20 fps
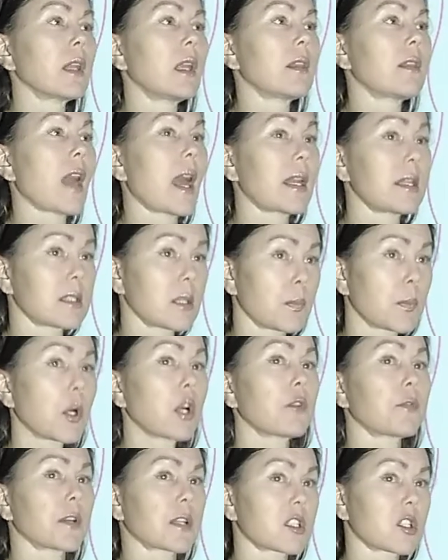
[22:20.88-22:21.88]
that is a
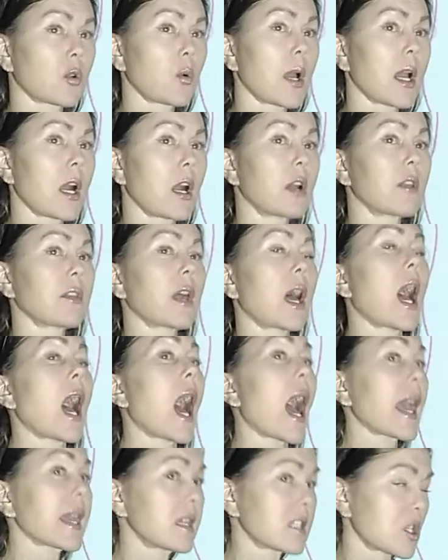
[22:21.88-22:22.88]
perfect square, the
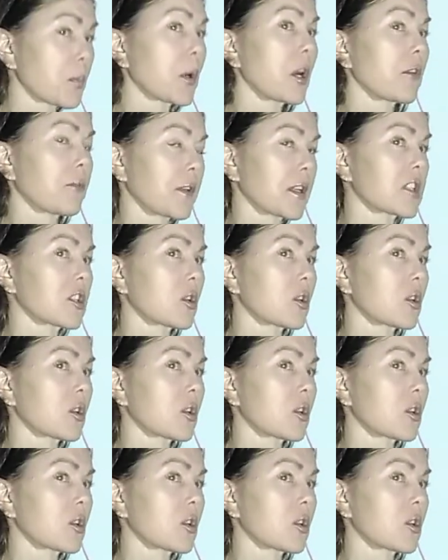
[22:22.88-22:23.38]
highest perfect